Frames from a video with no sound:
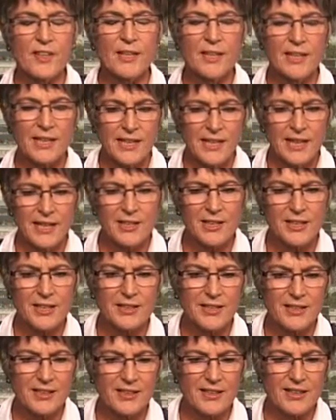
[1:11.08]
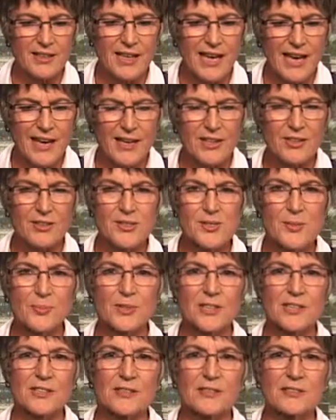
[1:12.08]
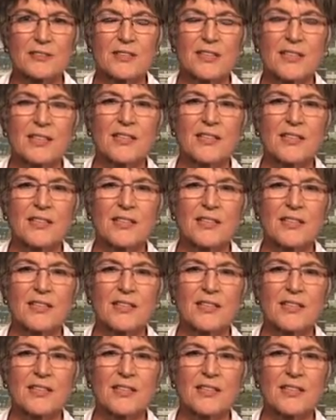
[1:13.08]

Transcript: Can I add as well,